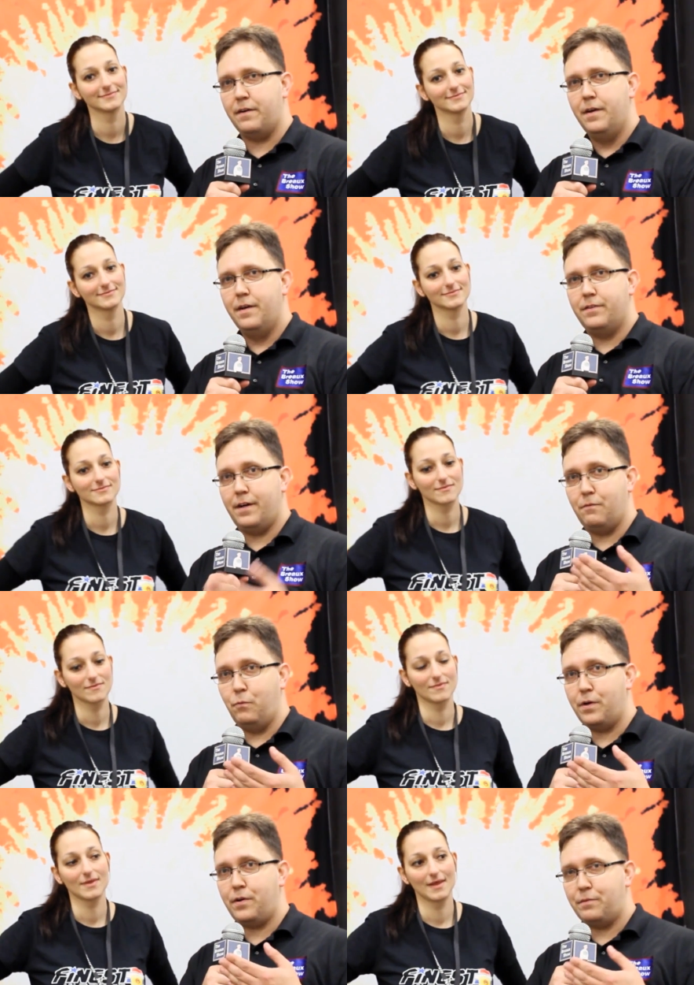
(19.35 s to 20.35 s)
Speaker 1: there that
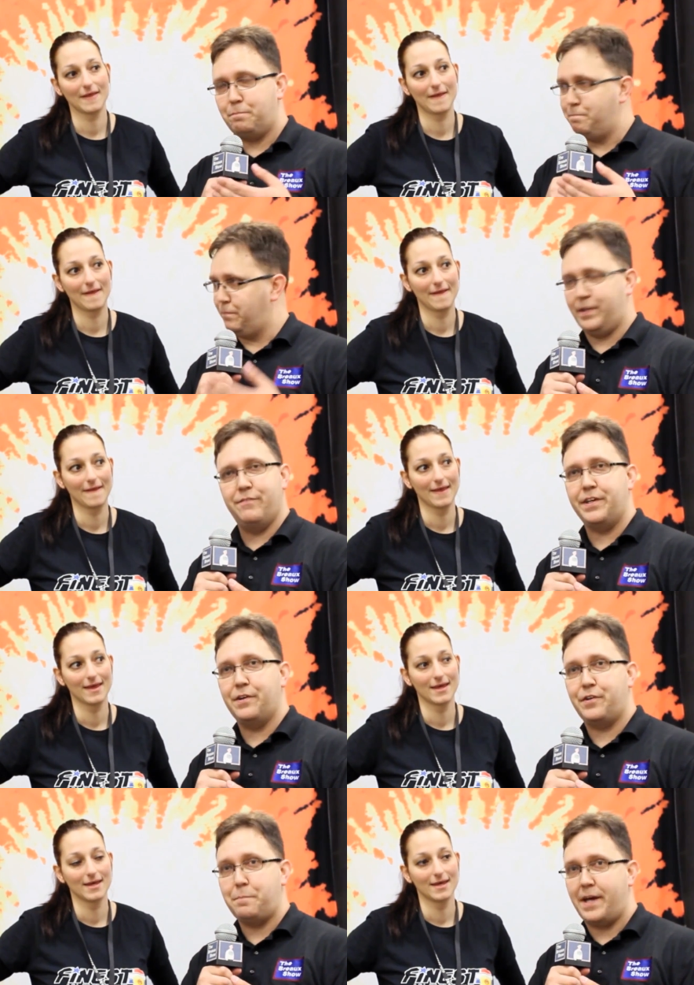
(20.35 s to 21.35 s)
we're giving
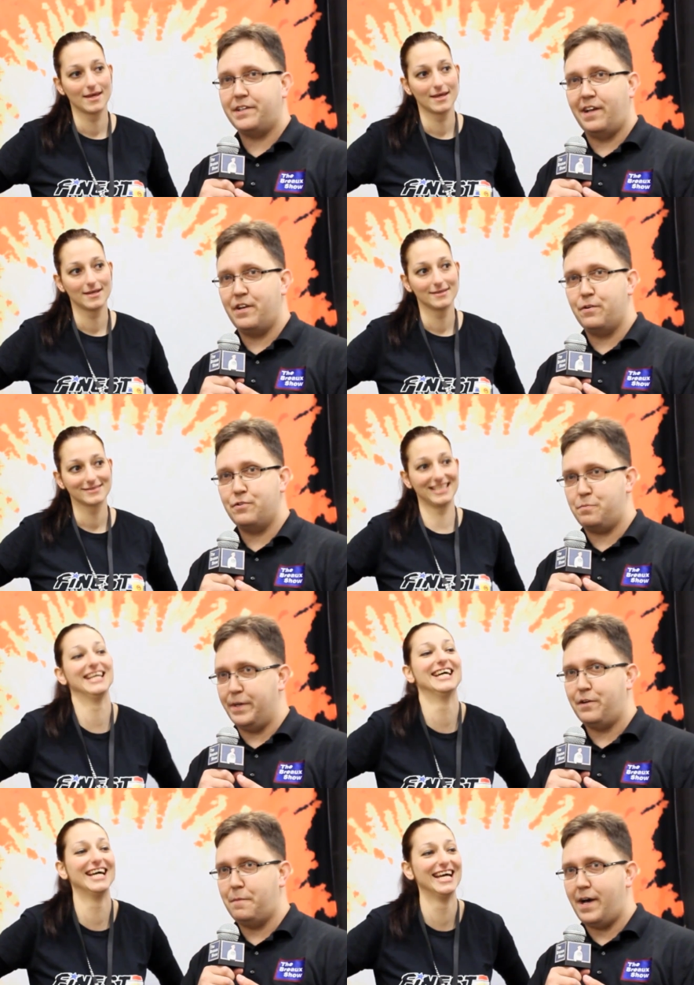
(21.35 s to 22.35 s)
her the mic to let her
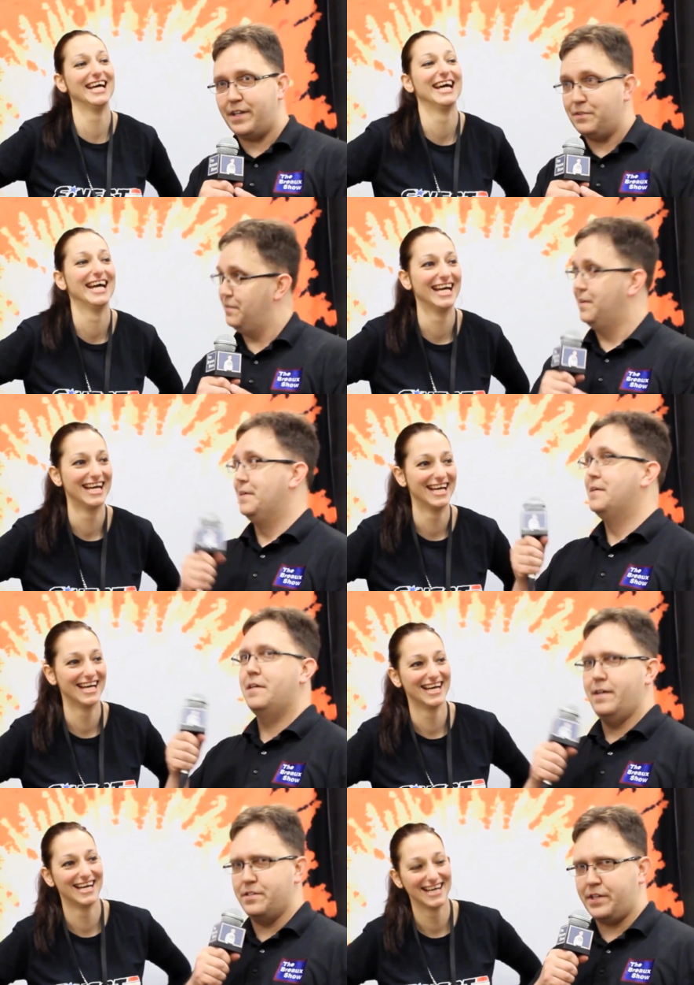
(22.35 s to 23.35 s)
speak her mind,
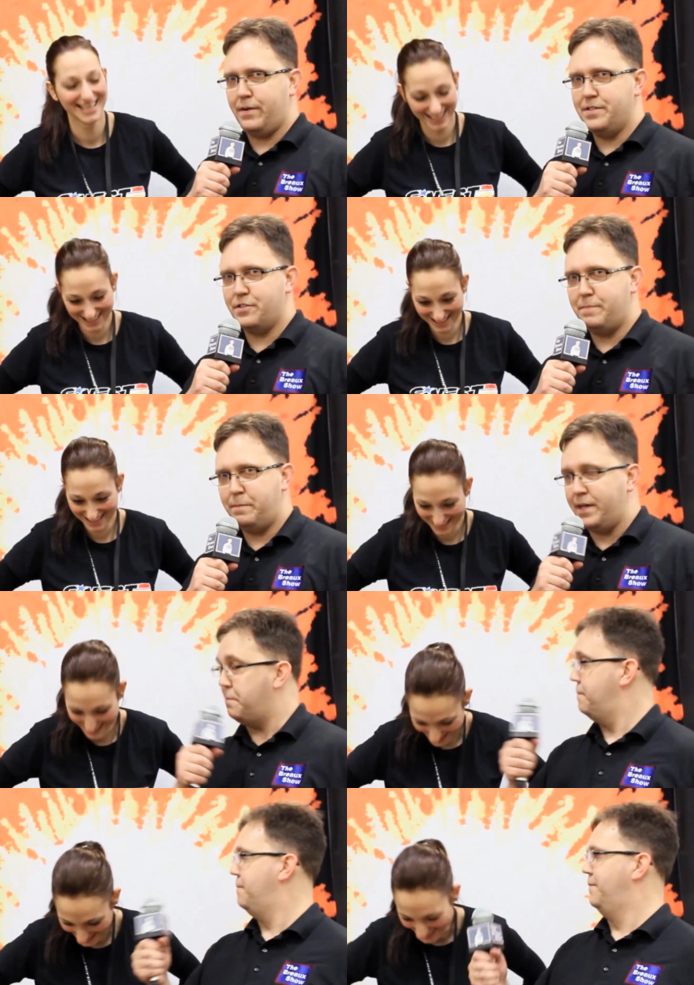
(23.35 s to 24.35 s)
as scary as this may
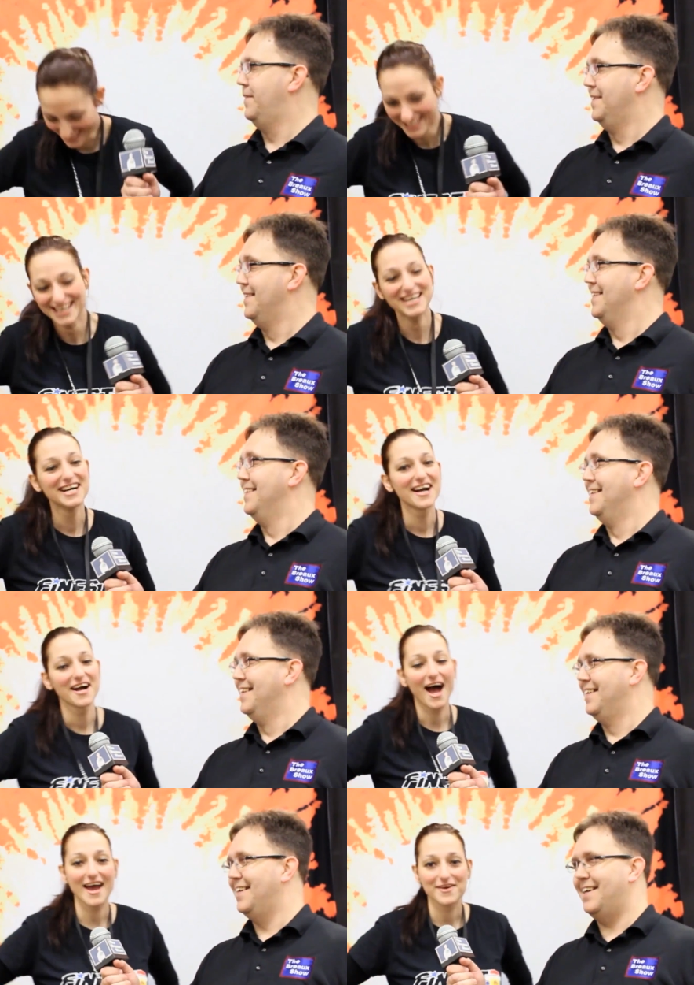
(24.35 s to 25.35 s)
be.
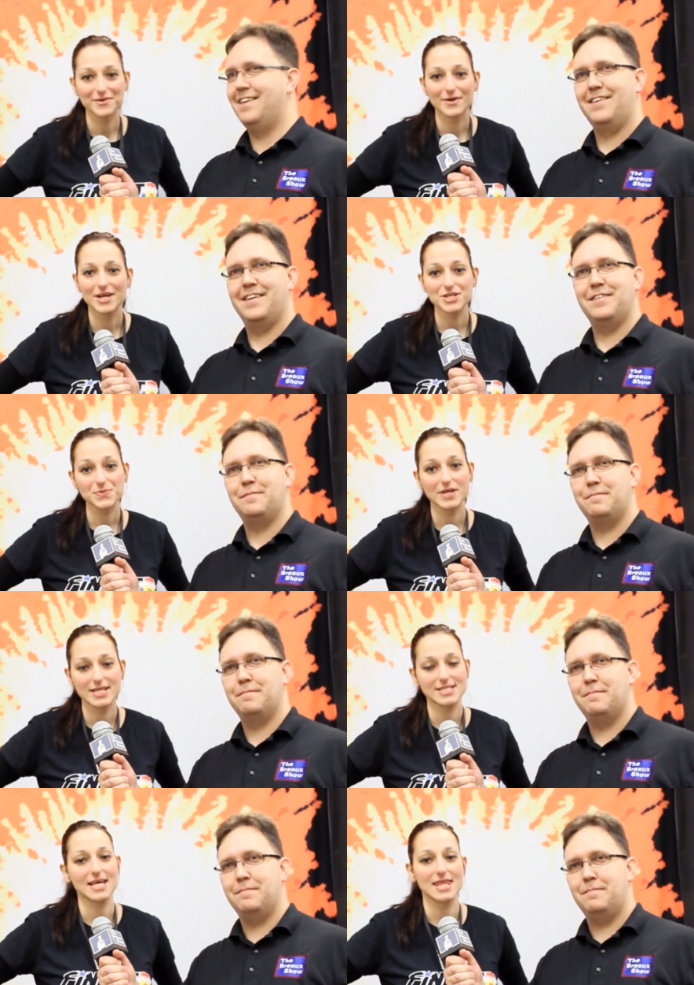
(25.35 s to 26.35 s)
Speaker 2: Hi, everyone. I just
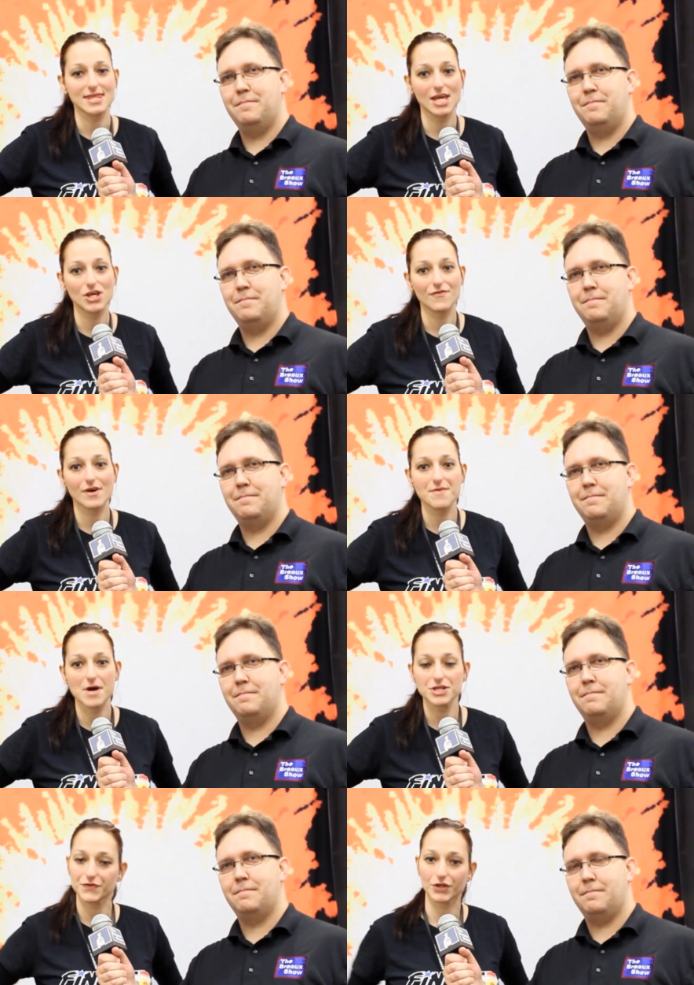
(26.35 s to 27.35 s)
wanted to say thank you very
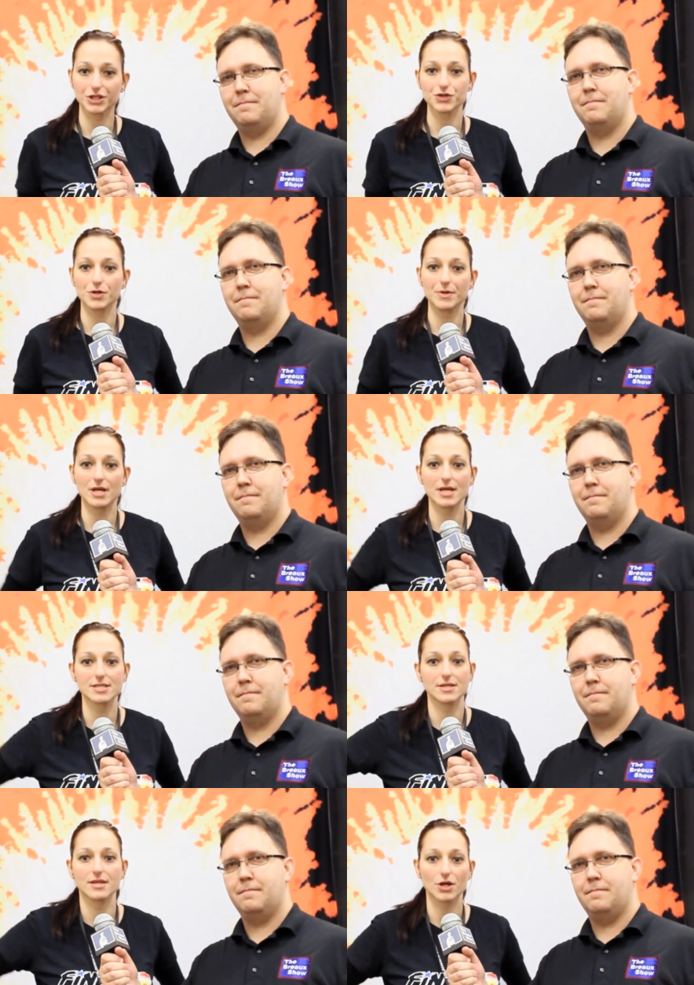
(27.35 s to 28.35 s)
much for
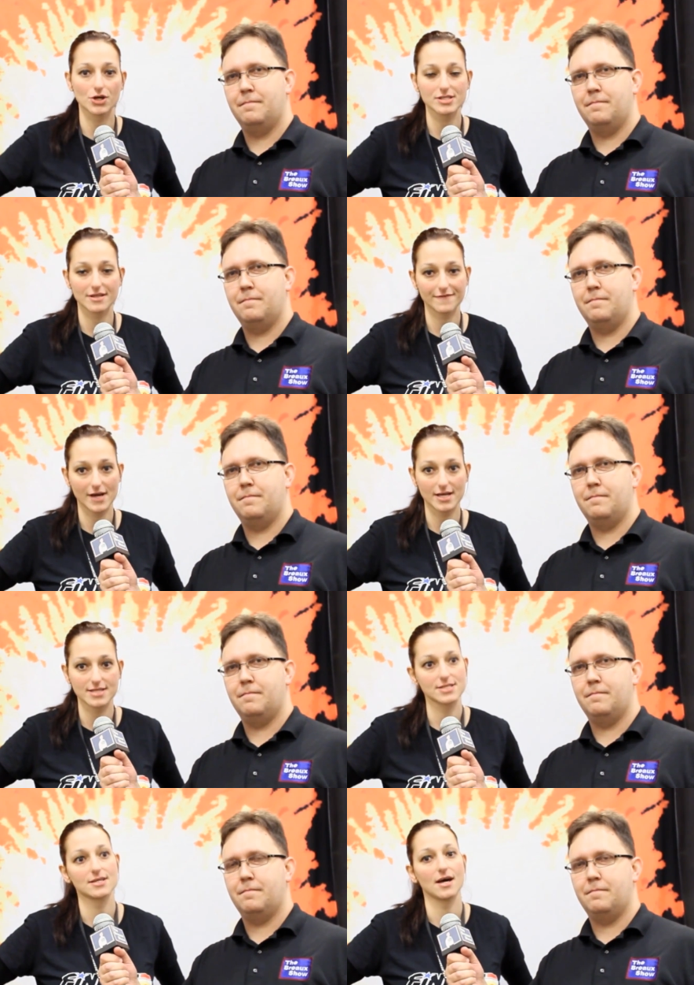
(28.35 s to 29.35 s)
contributing to the Girls of the
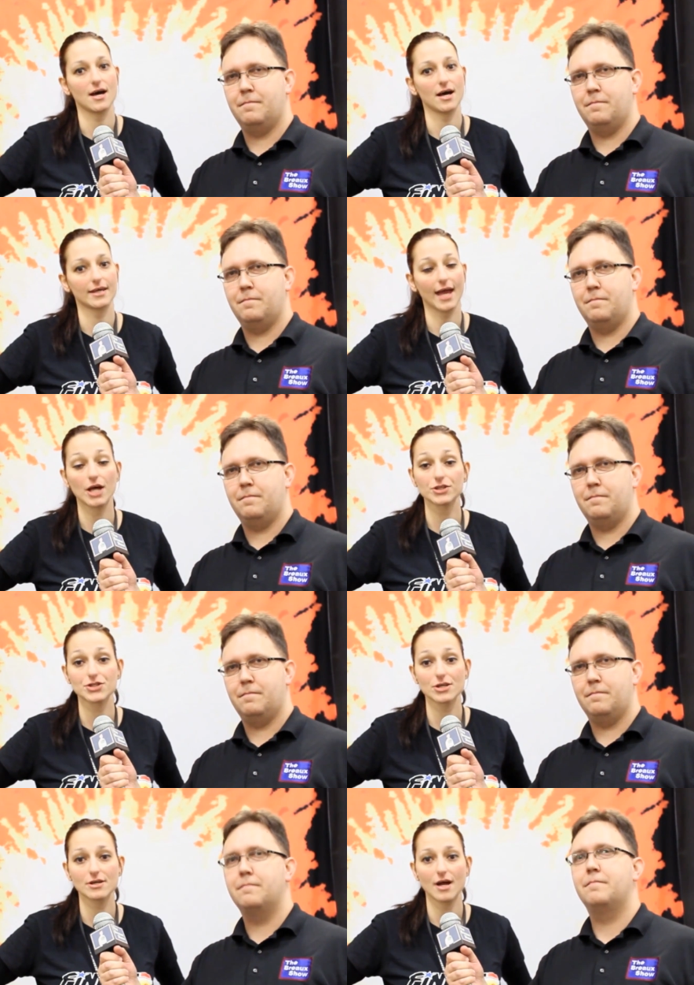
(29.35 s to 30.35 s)
Finest uh,
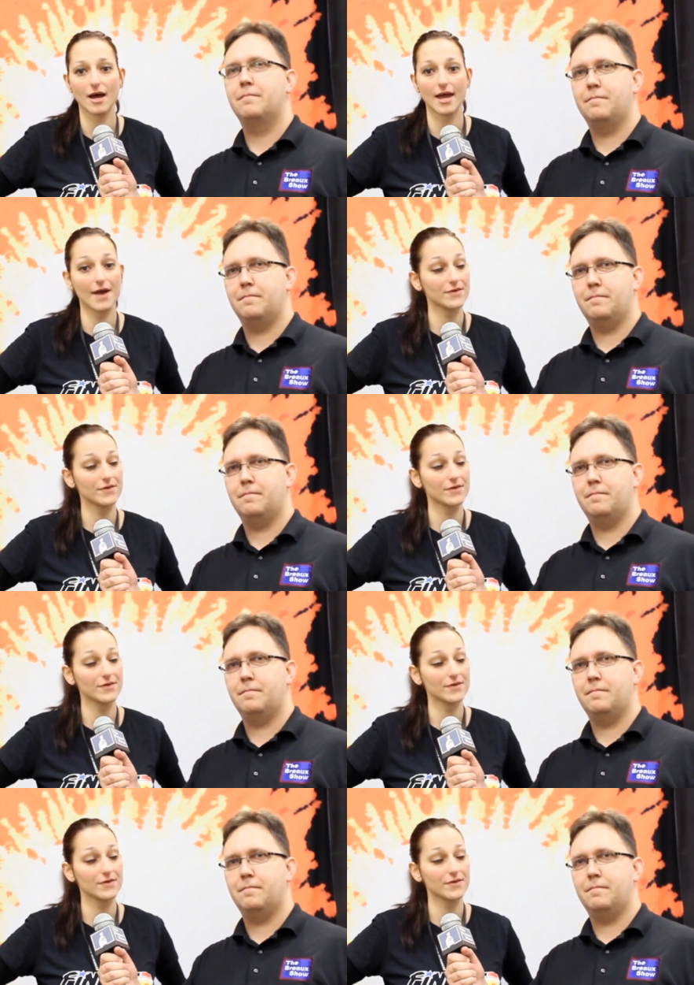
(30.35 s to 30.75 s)
calendar. Uh,